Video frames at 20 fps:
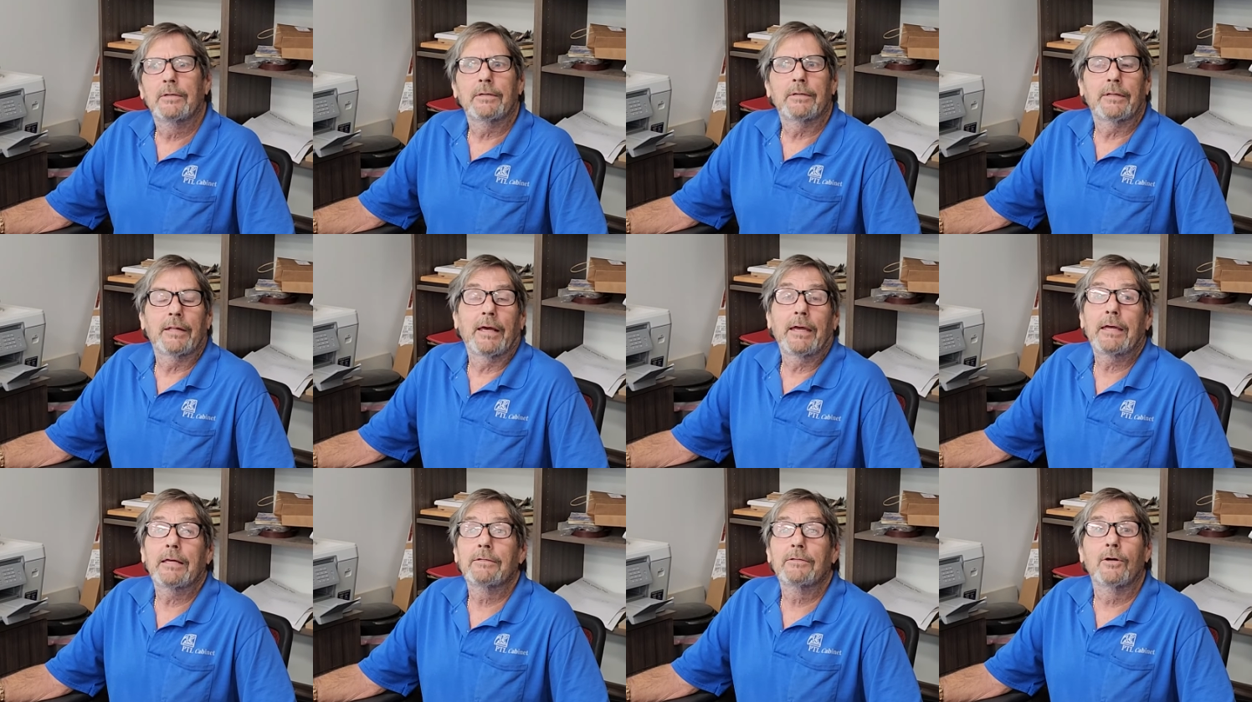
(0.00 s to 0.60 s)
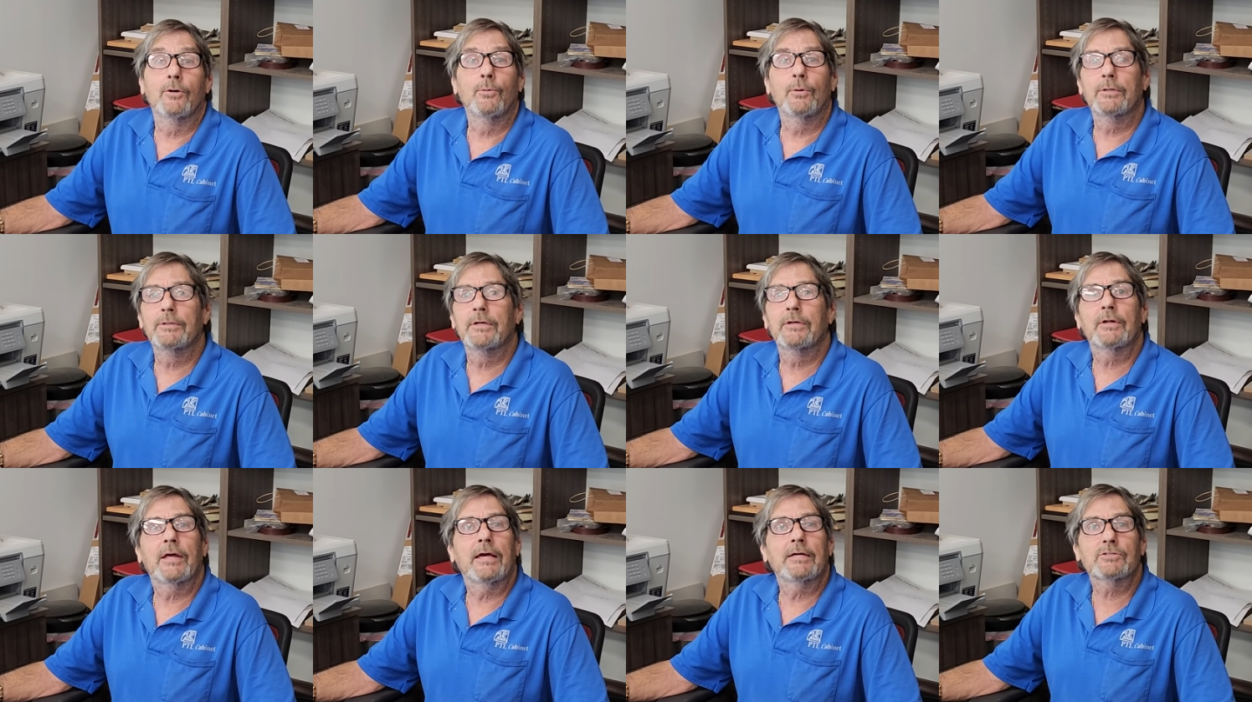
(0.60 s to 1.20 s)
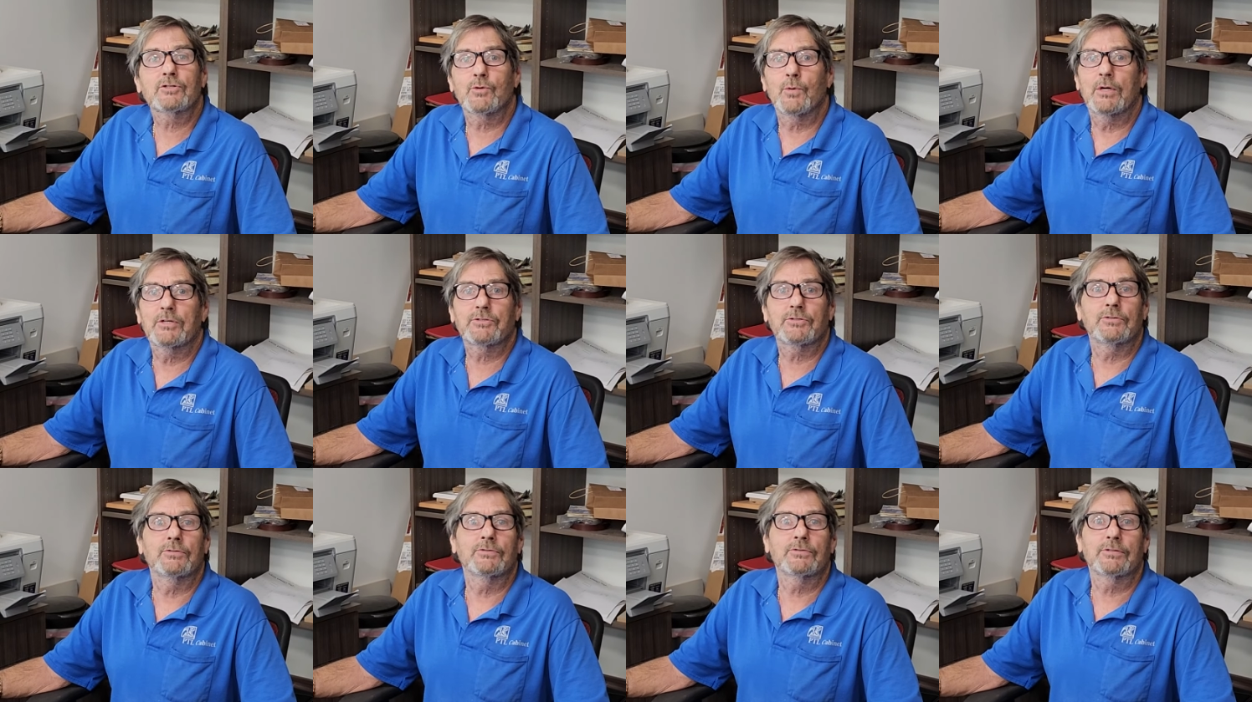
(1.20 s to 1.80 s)
and I had no one there to ask
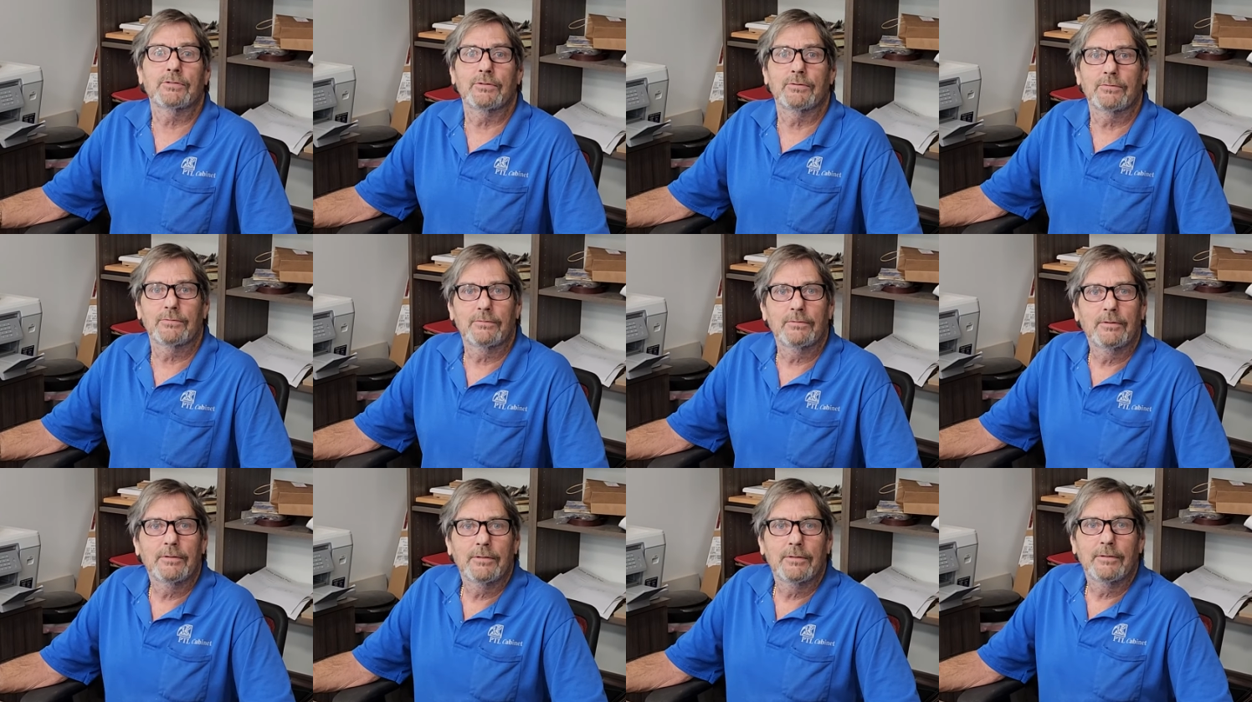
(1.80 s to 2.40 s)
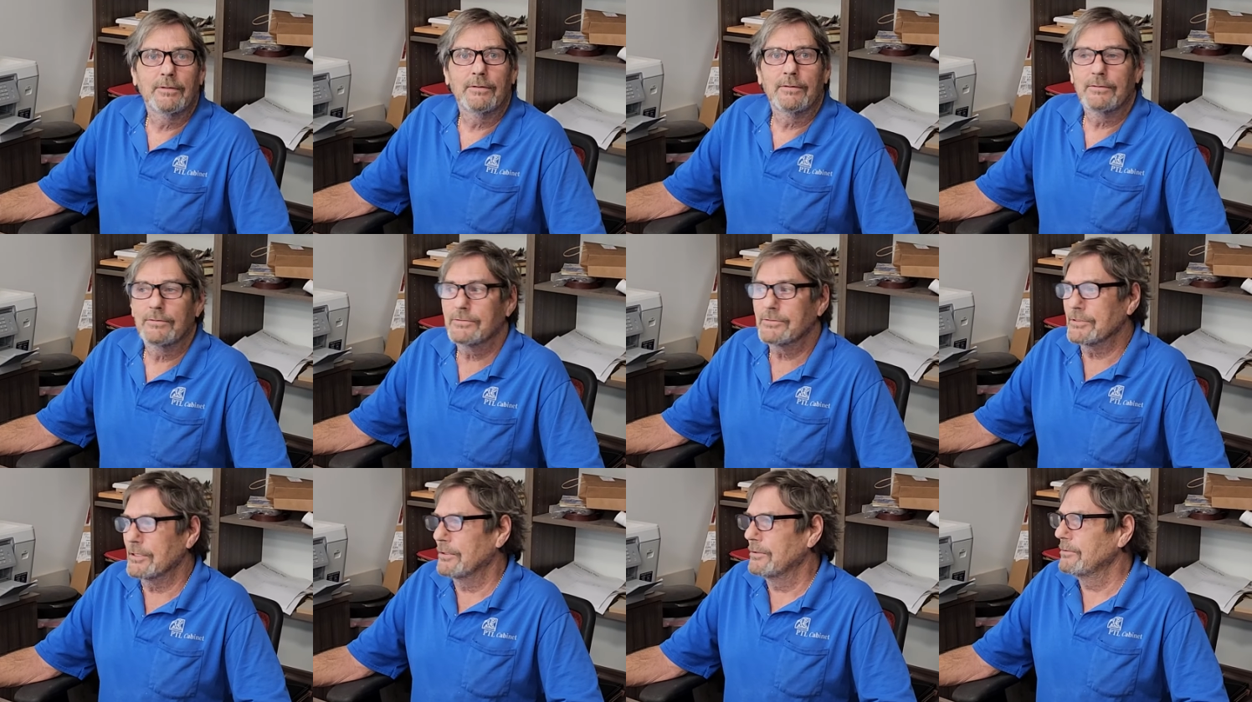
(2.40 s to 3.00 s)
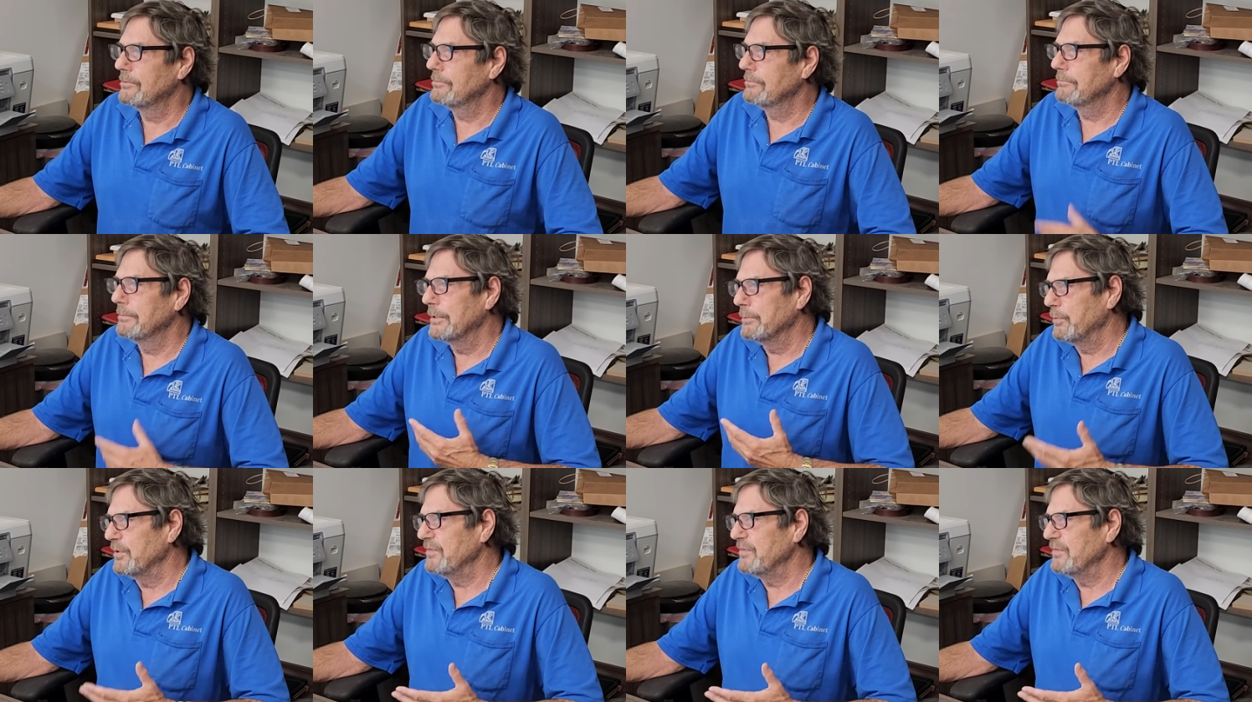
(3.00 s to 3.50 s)
questions to. So, but